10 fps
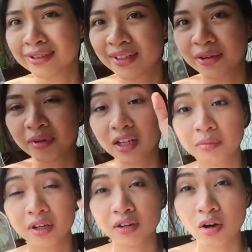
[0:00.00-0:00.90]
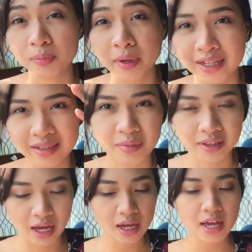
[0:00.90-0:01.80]
oh my god, meron ako para sa
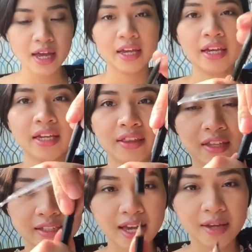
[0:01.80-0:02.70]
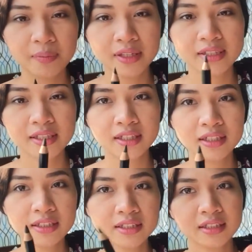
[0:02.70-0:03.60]
mata. And I got this eye
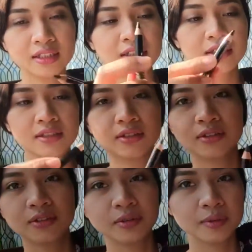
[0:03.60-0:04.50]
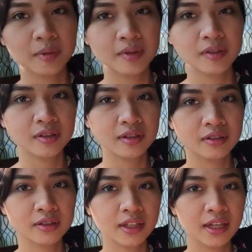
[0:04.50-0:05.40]
pencil. So maybe you
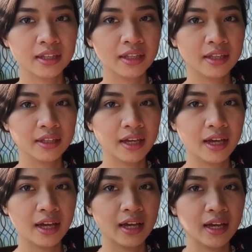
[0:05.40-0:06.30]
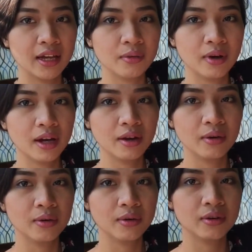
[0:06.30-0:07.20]
can look at that. Yeah,
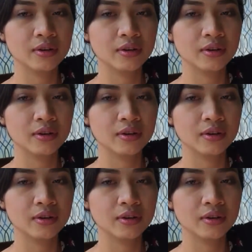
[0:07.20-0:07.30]
wow.